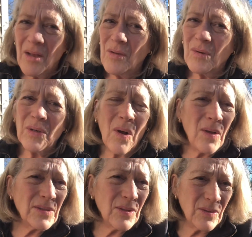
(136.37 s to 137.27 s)
You can
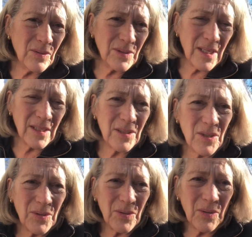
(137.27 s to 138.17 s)
also use it
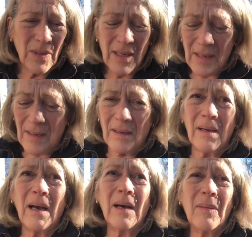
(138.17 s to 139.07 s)
to
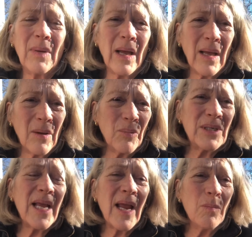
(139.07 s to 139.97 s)
um,
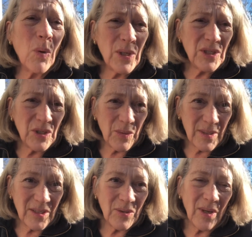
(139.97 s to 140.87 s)
retain moisture in
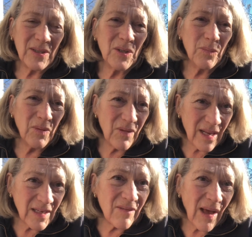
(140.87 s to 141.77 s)
the soil to
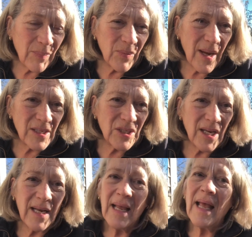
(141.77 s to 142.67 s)
prevent
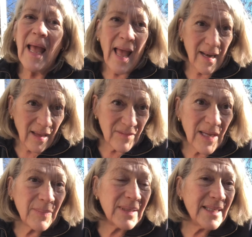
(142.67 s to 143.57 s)
evaporation. And I've
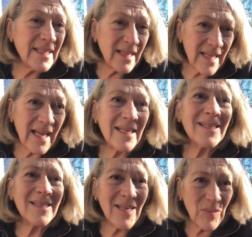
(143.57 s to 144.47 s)
typically done that in
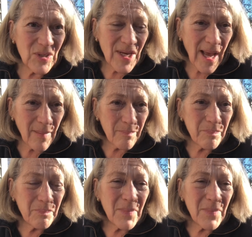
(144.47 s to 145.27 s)
the summertime